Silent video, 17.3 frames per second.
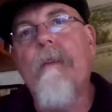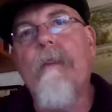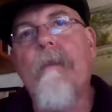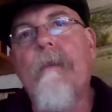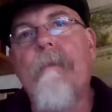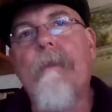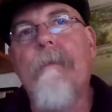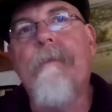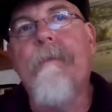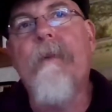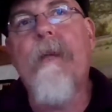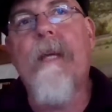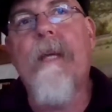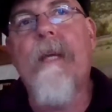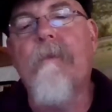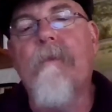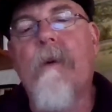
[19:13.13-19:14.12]
the
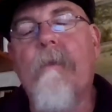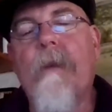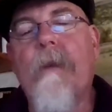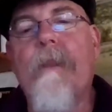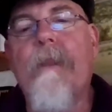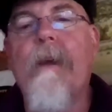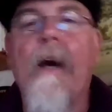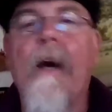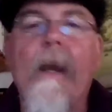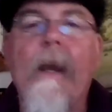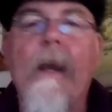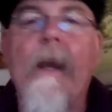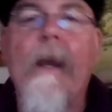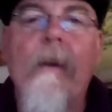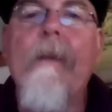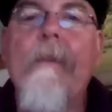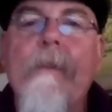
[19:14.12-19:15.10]
protection isn't what we thought it
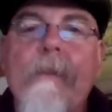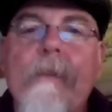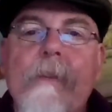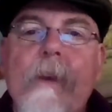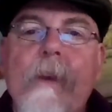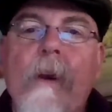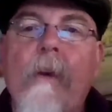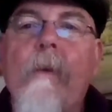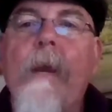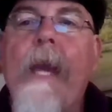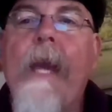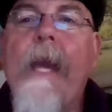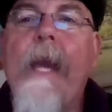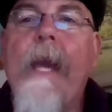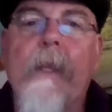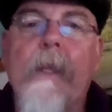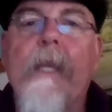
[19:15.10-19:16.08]
was. So we
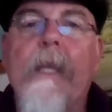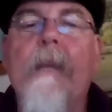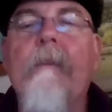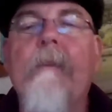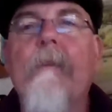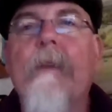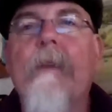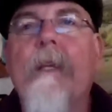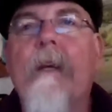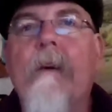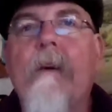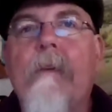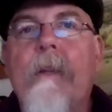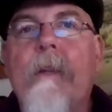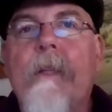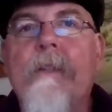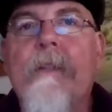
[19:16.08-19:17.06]
have been working with a
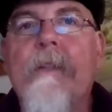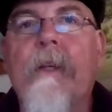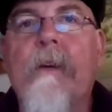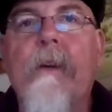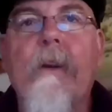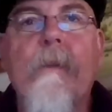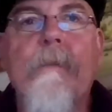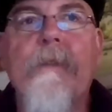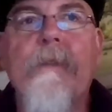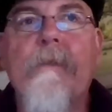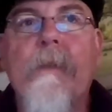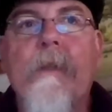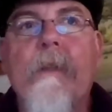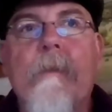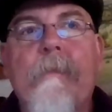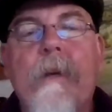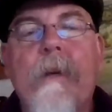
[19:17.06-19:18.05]
coalition of groups, with
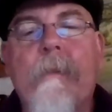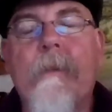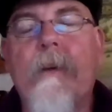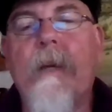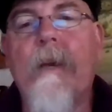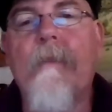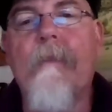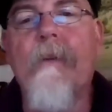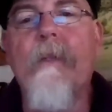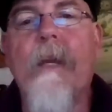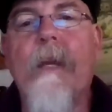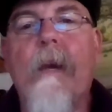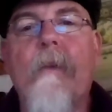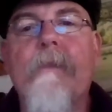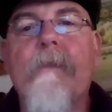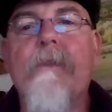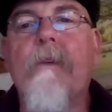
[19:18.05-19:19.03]
the Pueblo Governor's
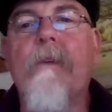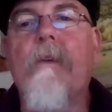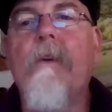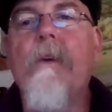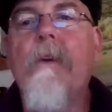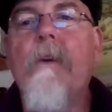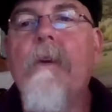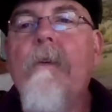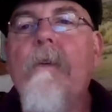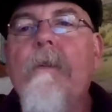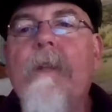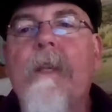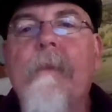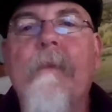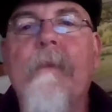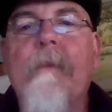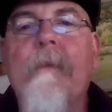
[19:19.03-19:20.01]
Council, the
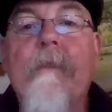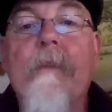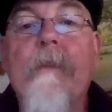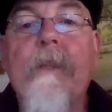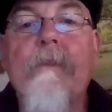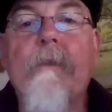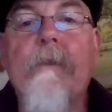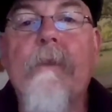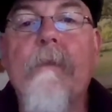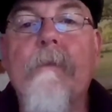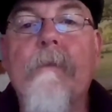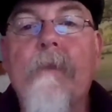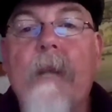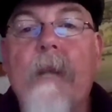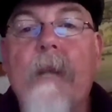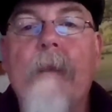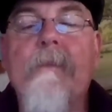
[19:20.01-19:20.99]
number of individual
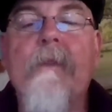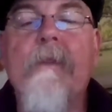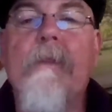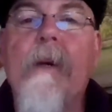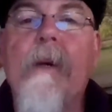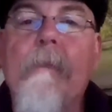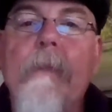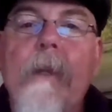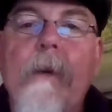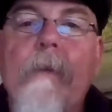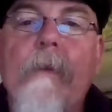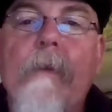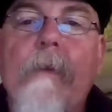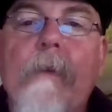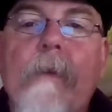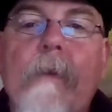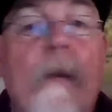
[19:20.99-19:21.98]
tribes and
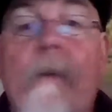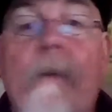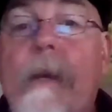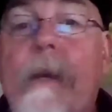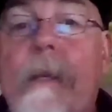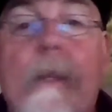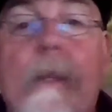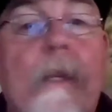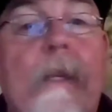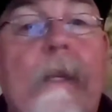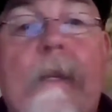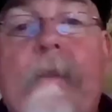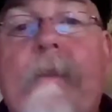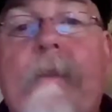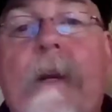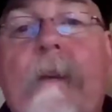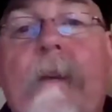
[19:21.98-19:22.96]
pueblos,
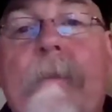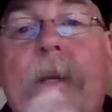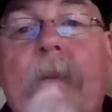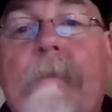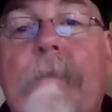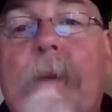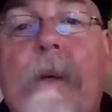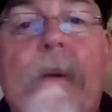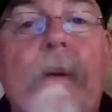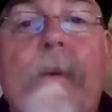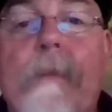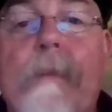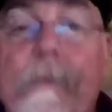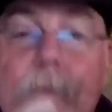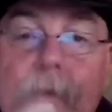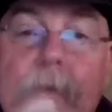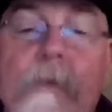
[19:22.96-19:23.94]
and environmental
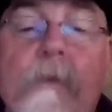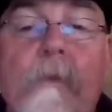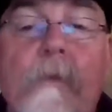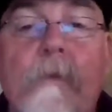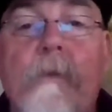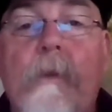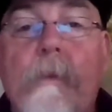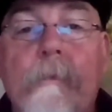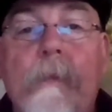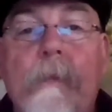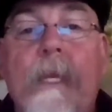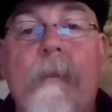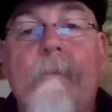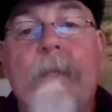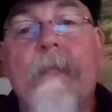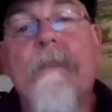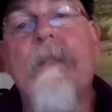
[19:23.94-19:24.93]
partners to
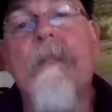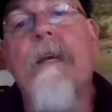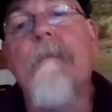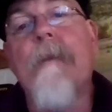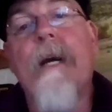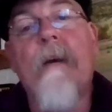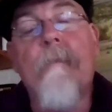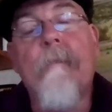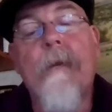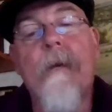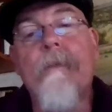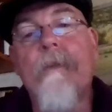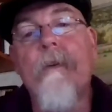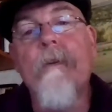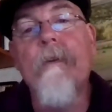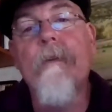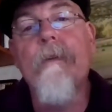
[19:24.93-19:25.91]
keep this 10-mile
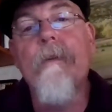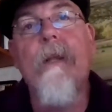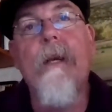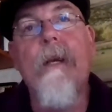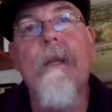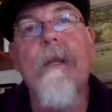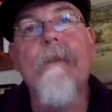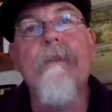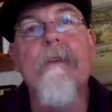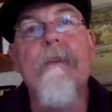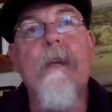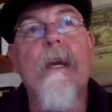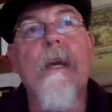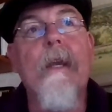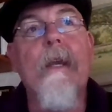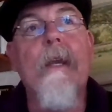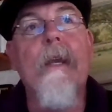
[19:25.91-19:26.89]
buffer in place.
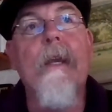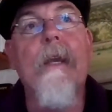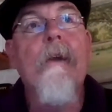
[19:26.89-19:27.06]
And,